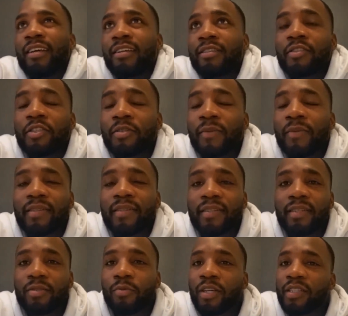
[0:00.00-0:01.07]
This doesn't make
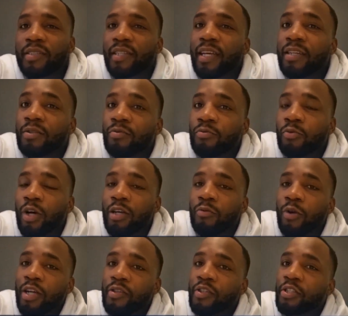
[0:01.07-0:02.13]
sense. What he's saying, what
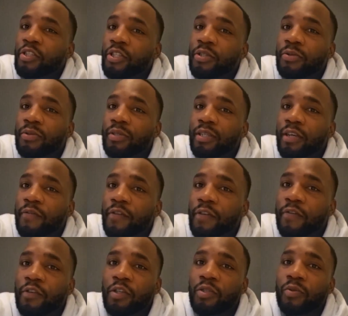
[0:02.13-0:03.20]
what he's going to do if
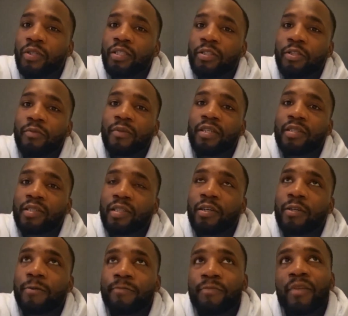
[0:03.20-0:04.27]
if it does win. You know what I mean?
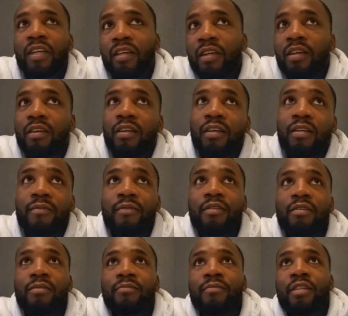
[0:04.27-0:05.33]
So,
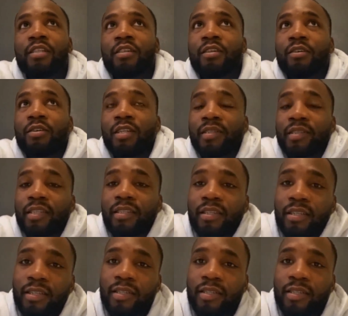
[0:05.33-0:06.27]
um, I don't know. Let's see.